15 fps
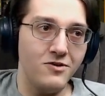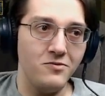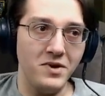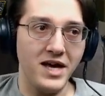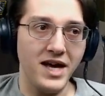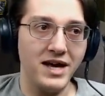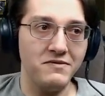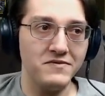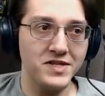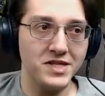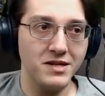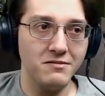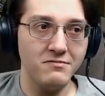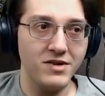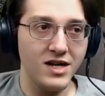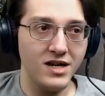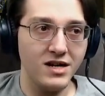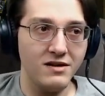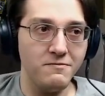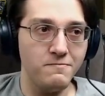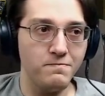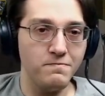We have some,
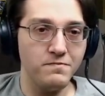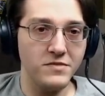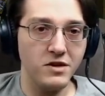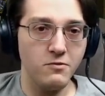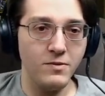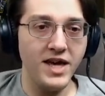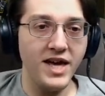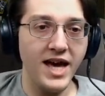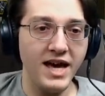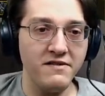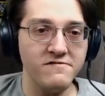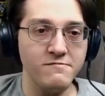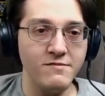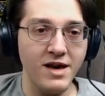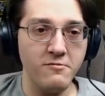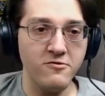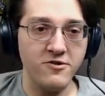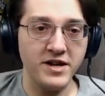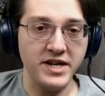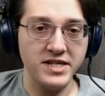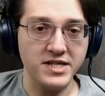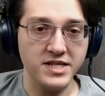uh, we have
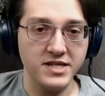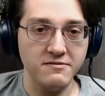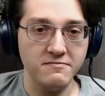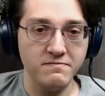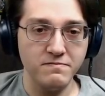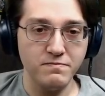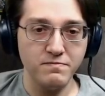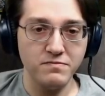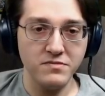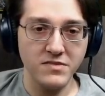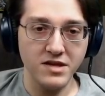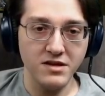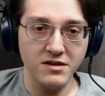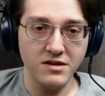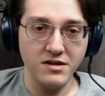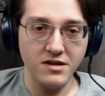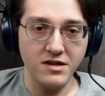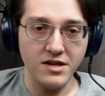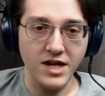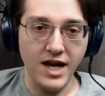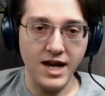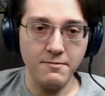memories.
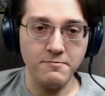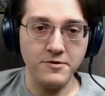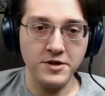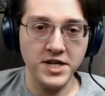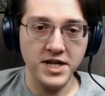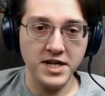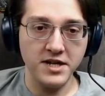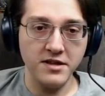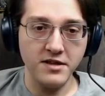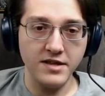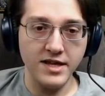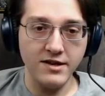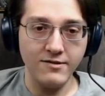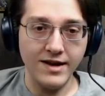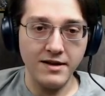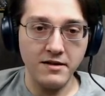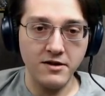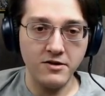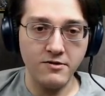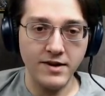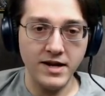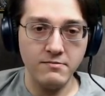Not particularly great,
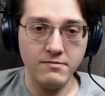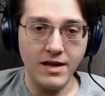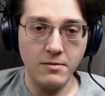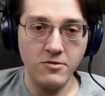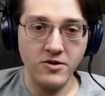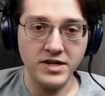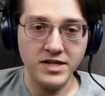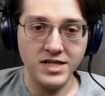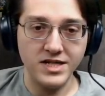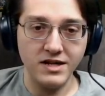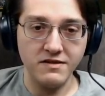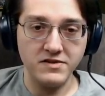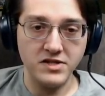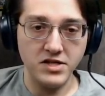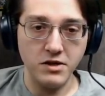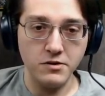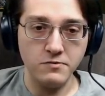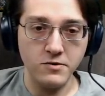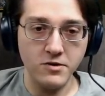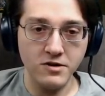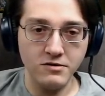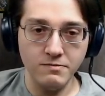great memories of
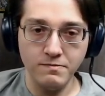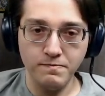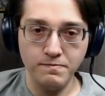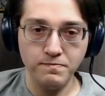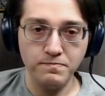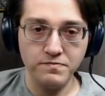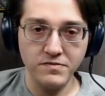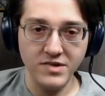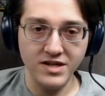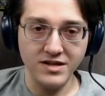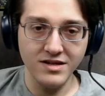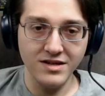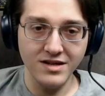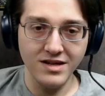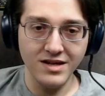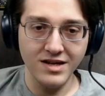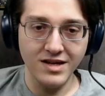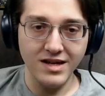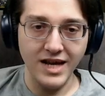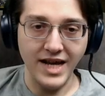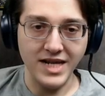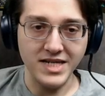stone wool.
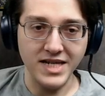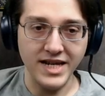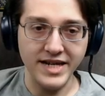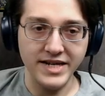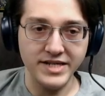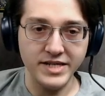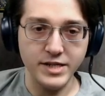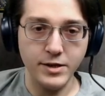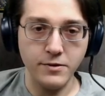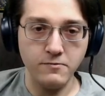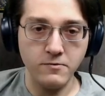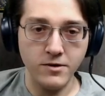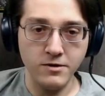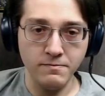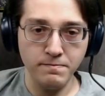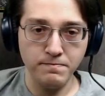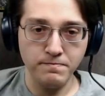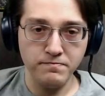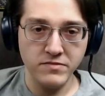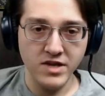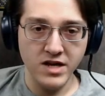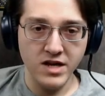And getting stone wool.
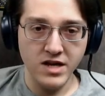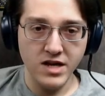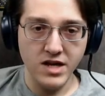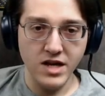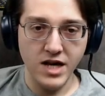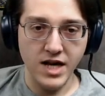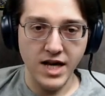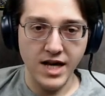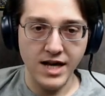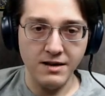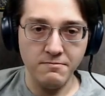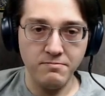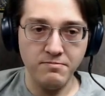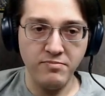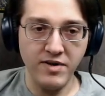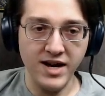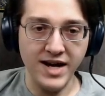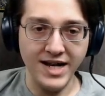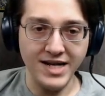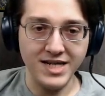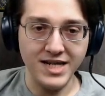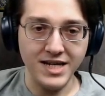Uh,
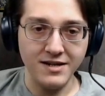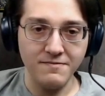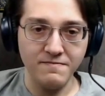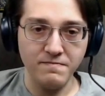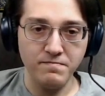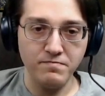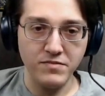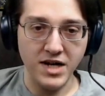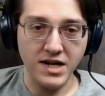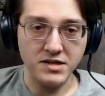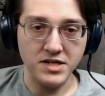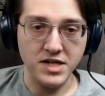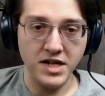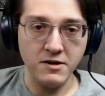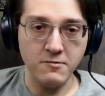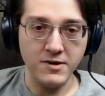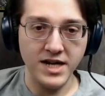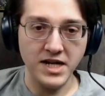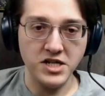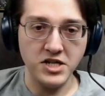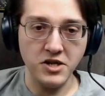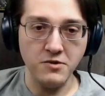but, I'll tell you what
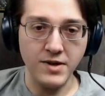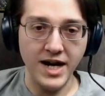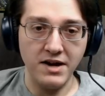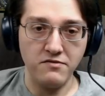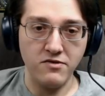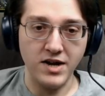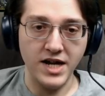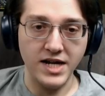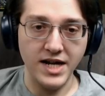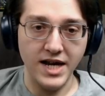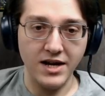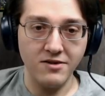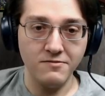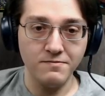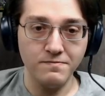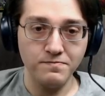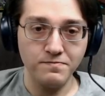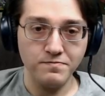I do have right now.